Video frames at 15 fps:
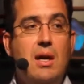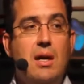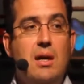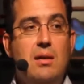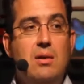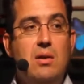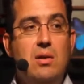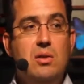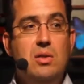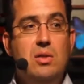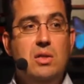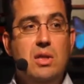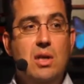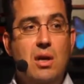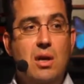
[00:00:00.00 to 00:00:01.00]
There
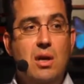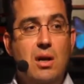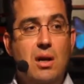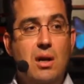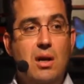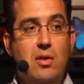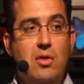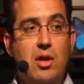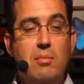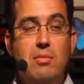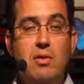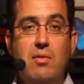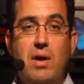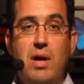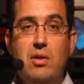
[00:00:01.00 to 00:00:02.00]
is a
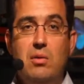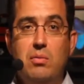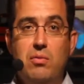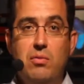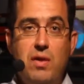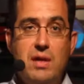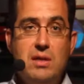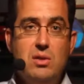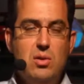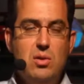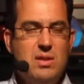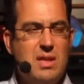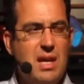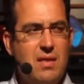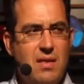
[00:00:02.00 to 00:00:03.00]
number of other
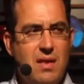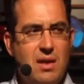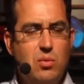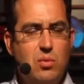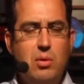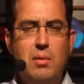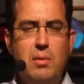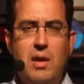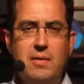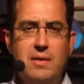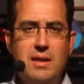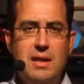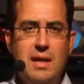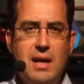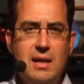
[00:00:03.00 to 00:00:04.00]
professors, I think we're about
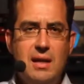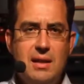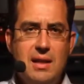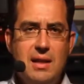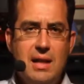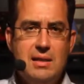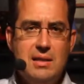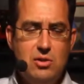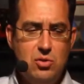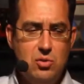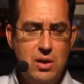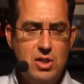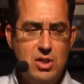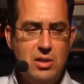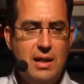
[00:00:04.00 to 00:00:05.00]
10 in that
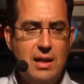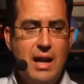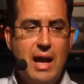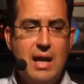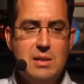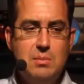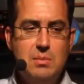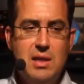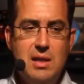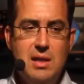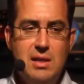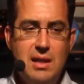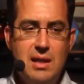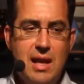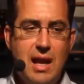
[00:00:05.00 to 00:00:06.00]
situation, that has
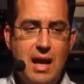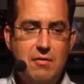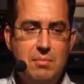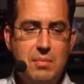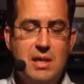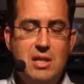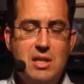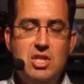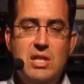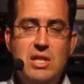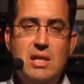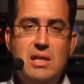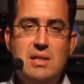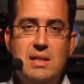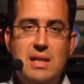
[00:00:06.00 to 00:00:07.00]
that have
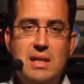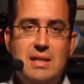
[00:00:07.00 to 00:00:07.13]
PhDs in